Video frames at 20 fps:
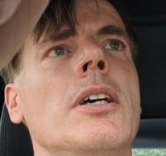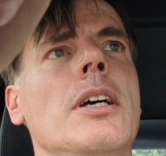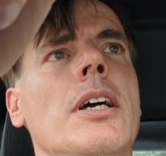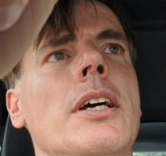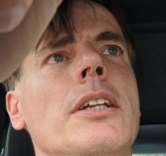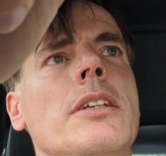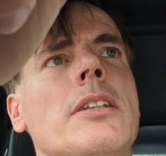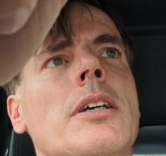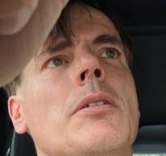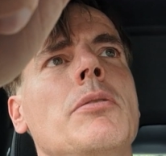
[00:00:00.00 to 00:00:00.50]

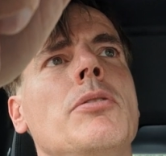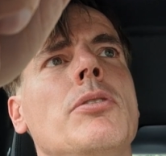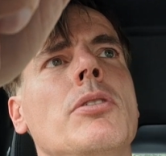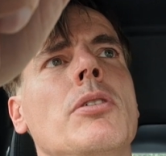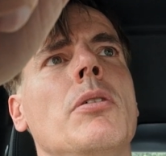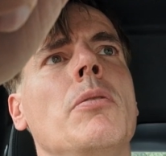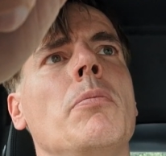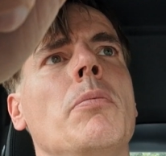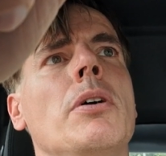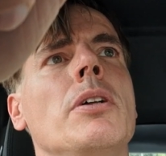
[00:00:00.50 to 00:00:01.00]
anytime
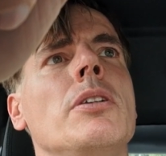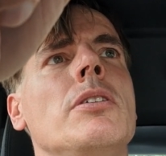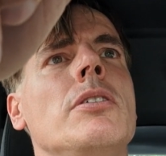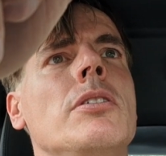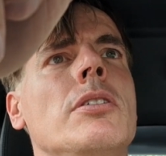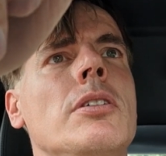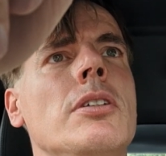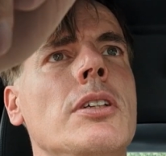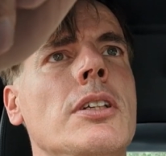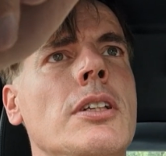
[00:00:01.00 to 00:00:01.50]
soon. But
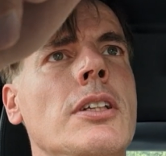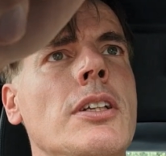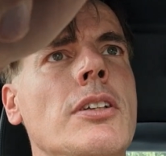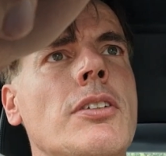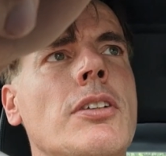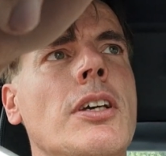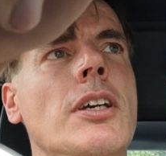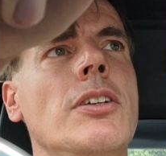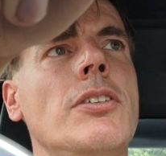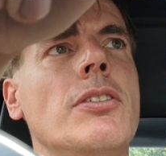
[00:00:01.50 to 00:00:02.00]
in this
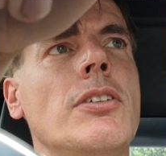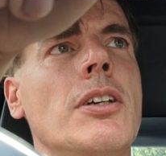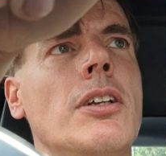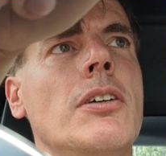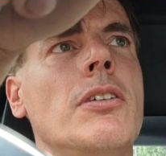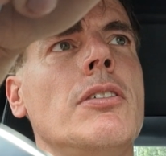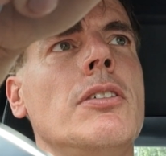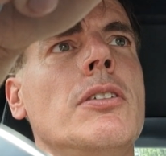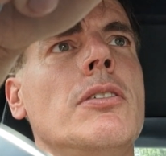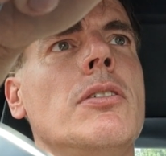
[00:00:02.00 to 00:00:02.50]
case you can
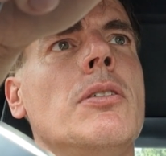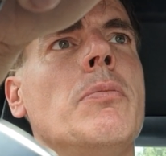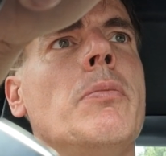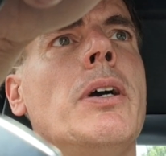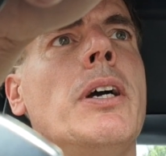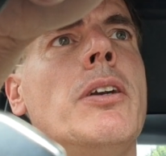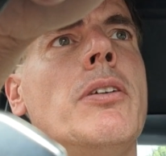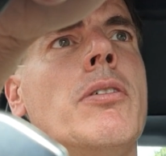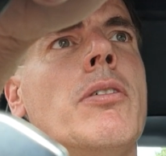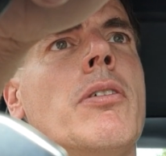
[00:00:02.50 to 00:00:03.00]
only do the
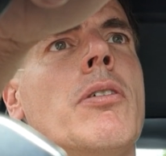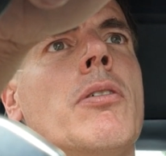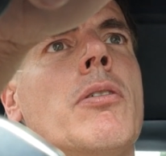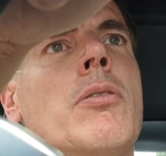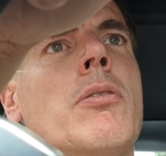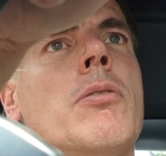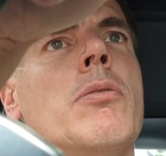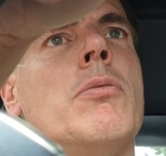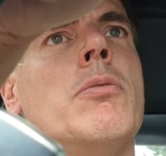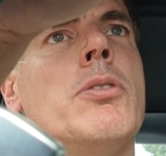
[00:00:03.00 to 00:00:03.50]
manual,
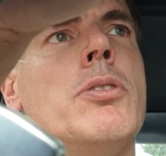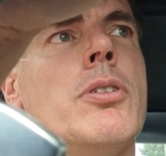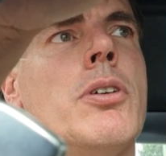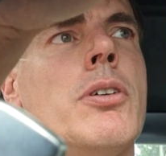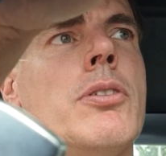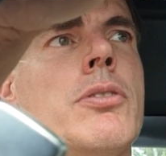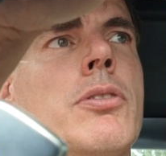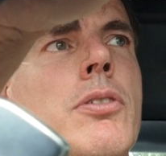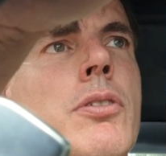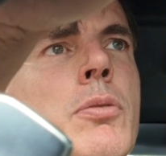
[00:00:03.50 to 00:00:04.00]
which is also the